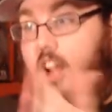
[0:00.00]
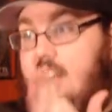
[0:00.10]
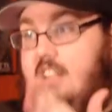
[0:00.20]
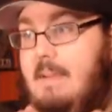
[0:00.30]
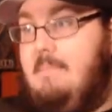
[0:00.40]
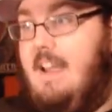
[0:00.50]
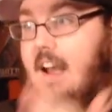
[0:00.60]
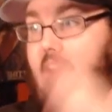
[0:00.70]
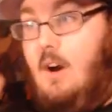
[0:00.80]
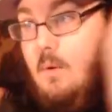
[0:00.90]
Long
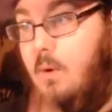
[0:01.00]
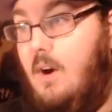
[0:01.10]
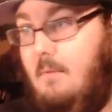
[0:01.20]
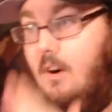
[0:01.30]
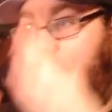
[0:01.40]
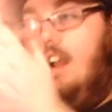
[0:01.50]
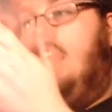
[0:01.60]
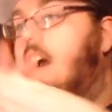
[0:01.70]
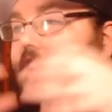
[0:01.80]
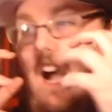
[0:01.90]
Kamehameha! One more!
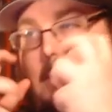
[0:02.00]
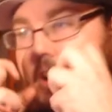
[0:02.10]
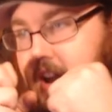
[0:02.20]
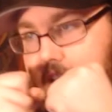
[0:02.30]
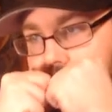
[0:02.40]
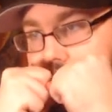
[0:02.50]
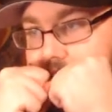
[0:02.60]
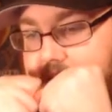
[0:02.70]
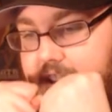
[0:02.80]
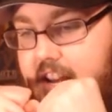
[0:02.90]
Come on!
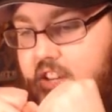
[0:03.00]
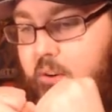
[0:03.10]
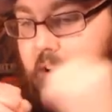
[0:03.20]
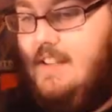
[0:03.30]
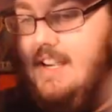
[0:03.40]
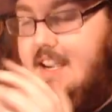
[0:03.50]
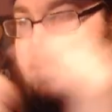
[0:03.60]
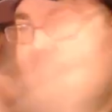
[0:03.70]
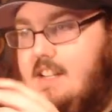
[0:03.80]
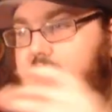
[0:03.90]
Did it do it?
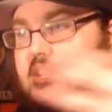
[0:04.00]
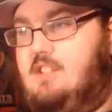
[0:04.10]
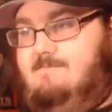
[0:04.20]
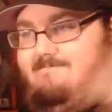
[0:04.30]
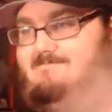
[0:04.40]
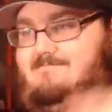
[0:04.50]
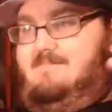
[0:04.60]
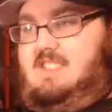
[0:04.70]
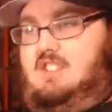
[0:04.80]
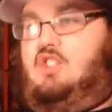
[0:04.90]

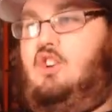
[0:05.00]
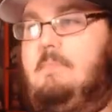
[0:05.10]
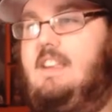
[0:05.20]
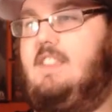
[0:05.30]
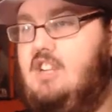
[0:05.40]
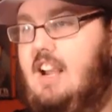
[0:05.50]
Shoot me in the